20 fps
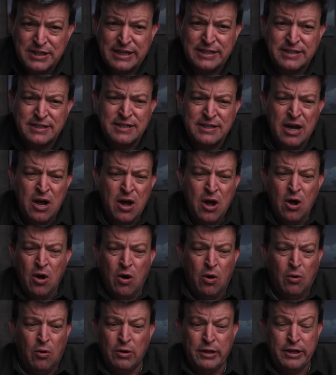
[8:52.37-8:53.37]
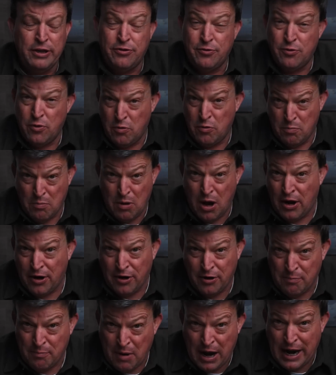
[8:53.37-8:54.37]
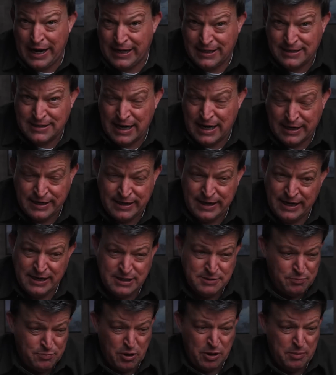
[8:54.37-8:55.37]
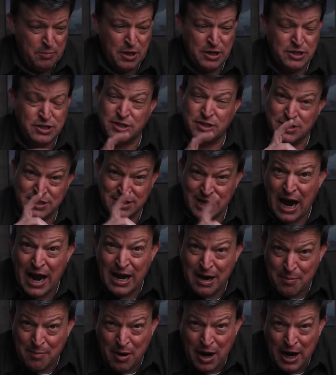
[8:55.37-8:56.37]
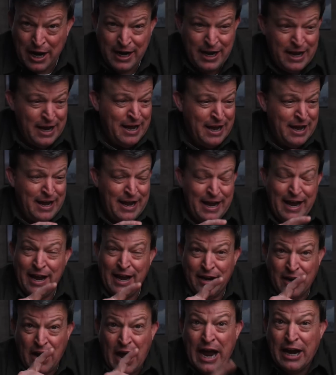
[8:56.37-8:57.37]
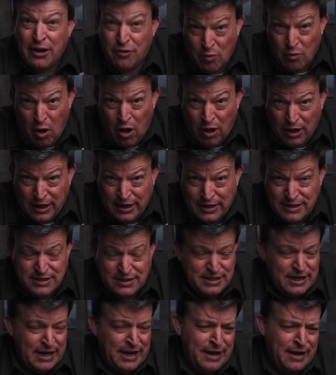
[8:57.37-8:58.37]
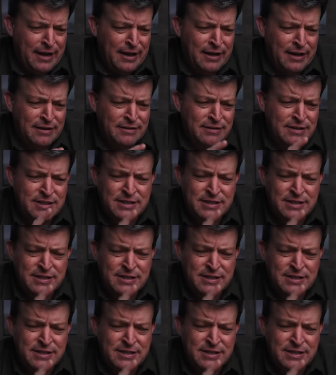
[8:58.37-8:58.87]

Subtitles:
It's only through modern mining techniques, pretty much dynamite and hydraulics and